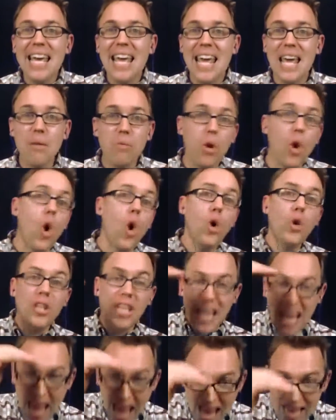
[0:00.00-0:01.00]
it will
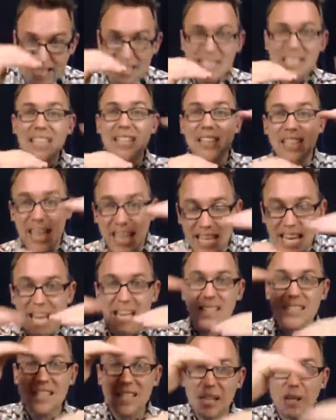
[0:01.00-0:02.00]
only escalate
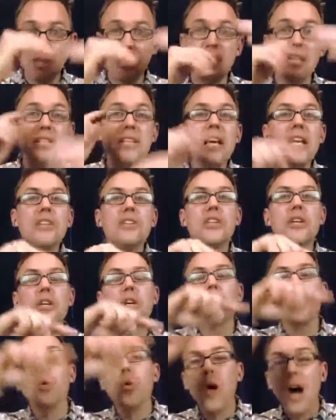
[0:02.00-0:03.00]
hostilities to
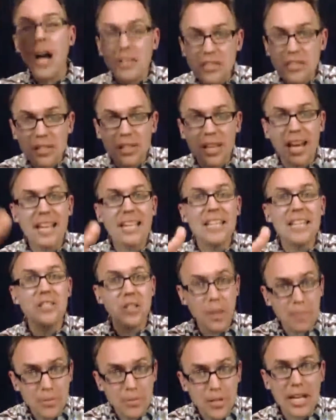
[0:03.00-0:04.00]
cross the line
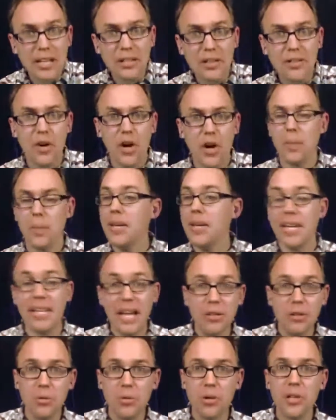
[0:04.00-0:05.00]
to objective harm. In
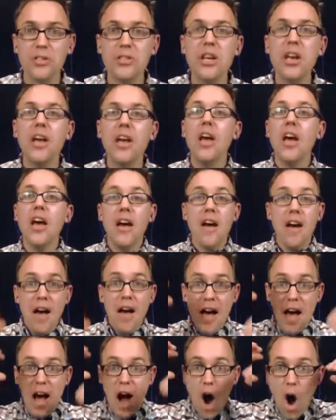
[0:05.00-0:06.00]
other words,
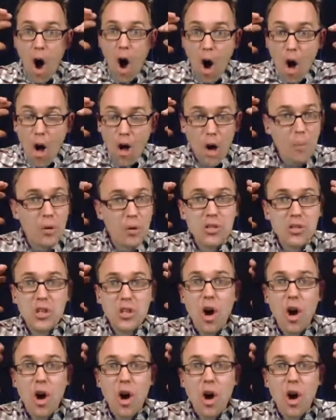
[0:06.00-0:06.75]
almost